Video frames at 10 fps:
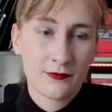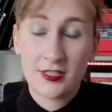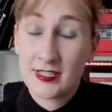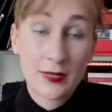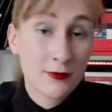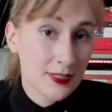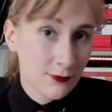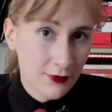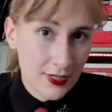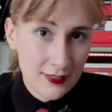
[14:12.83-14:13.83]
She's staying with
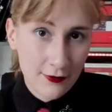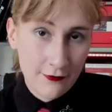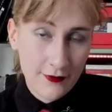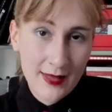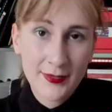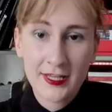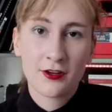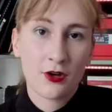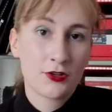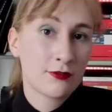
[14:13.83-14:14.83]
some friends of her family,
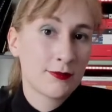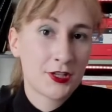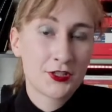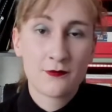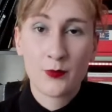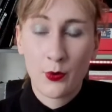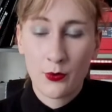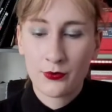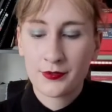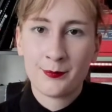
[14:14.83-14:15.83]
goes to a bunch of
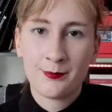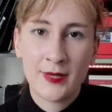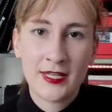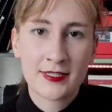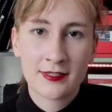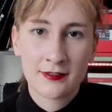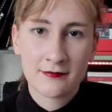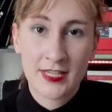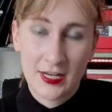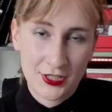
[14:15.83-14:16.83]
balls, meets a
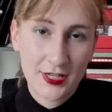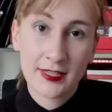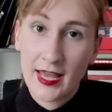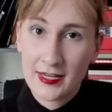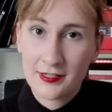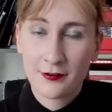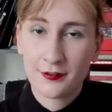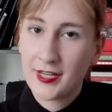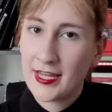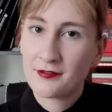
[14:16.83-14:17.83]
dashing lad
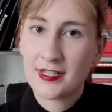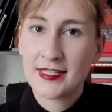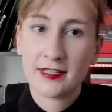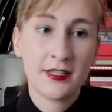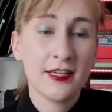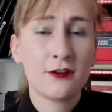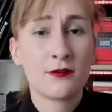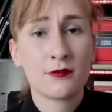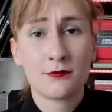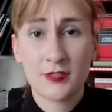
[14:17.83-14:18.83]
called Henry Tilney,
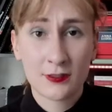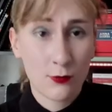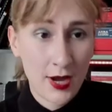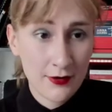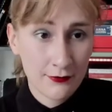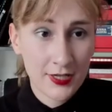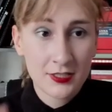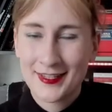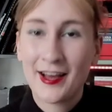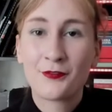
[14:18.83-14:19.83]
who is quite
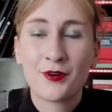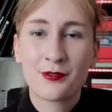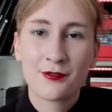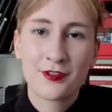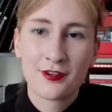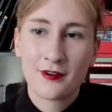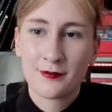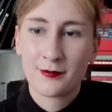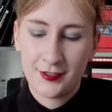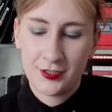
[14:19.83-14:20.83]
rich. Halfway through the
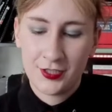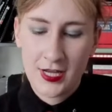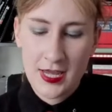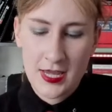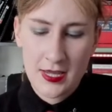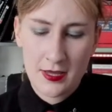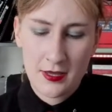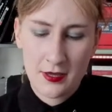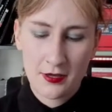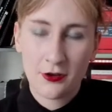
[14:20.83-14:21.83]
novel, she
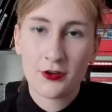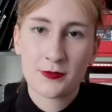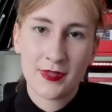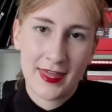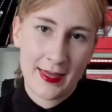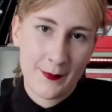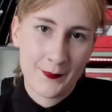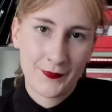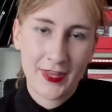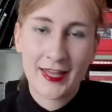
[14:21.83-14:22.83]
goes with
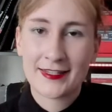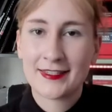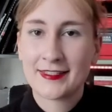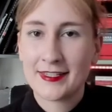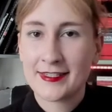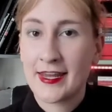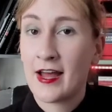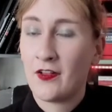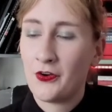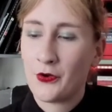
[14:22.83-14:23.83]
him and his sister
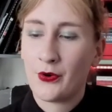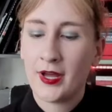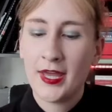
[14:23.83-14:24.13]
Eleanor